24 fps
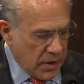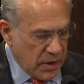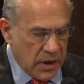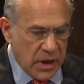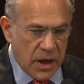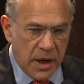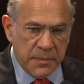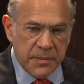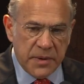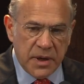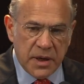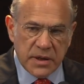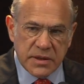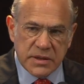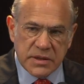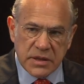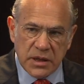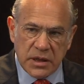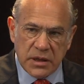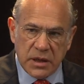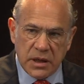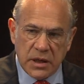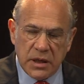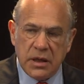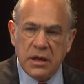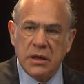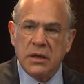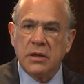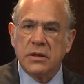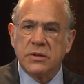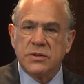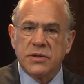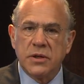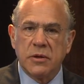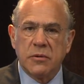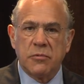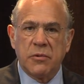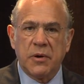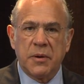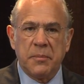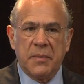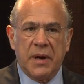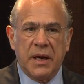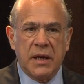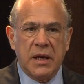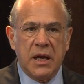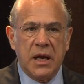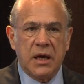Lamia is signaling, and she'll
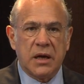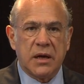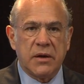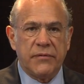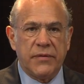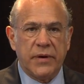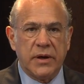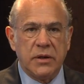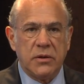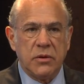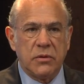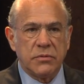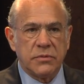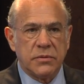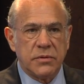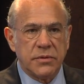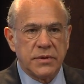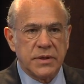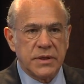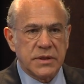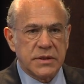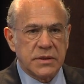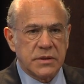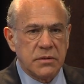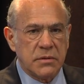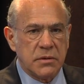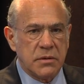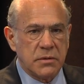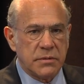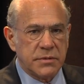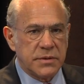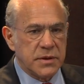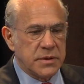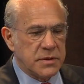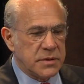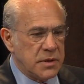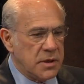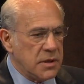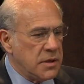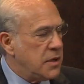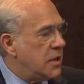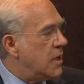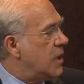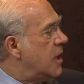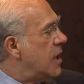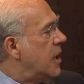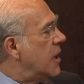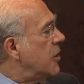wring my neck if I don't do this, you know.
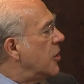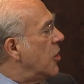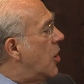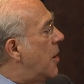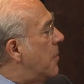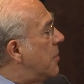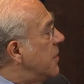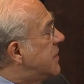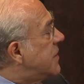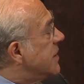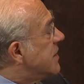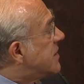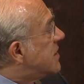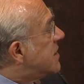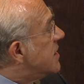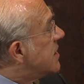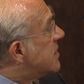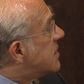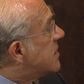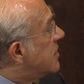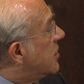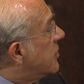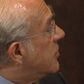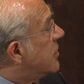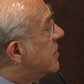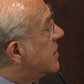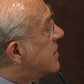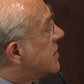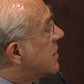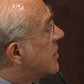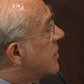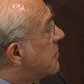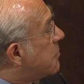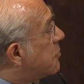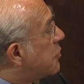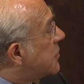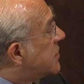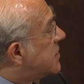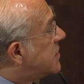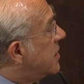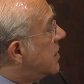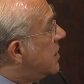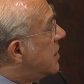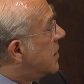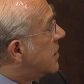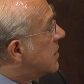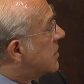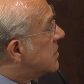No, but these are the
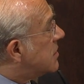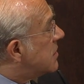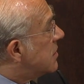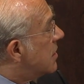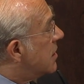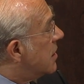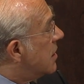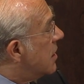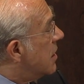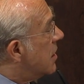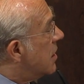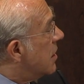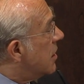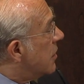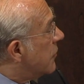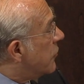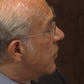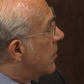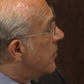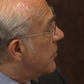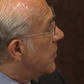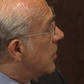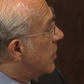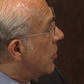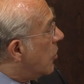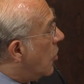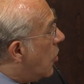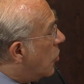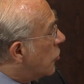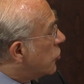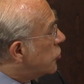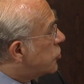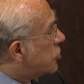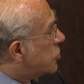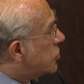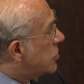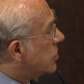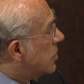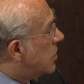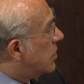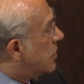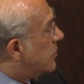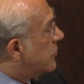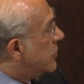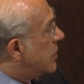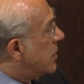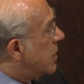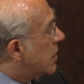proceedings from the launch
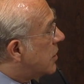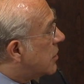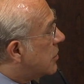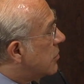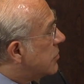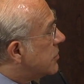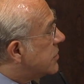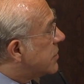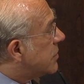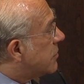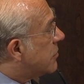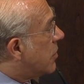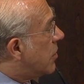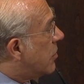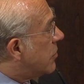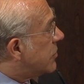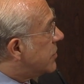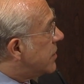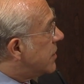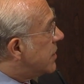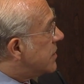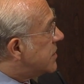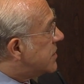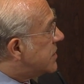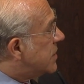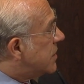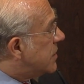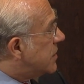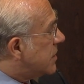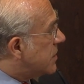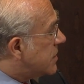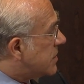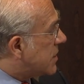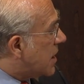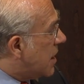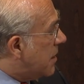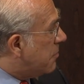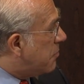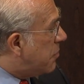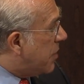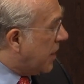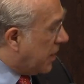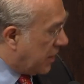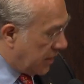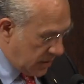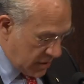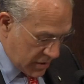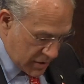of the Inclusive Growth in Cities
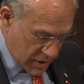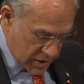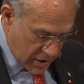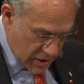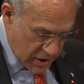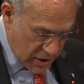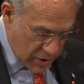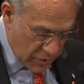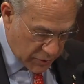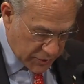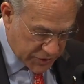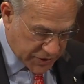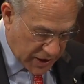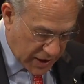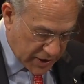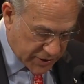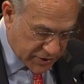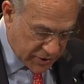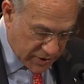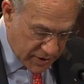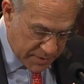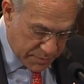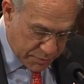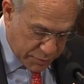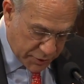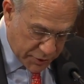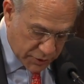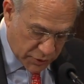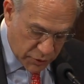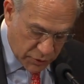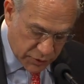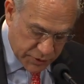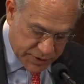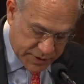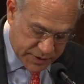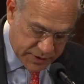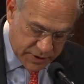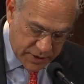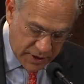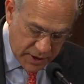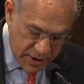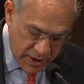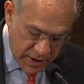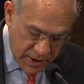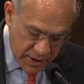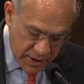campaign, which actually produced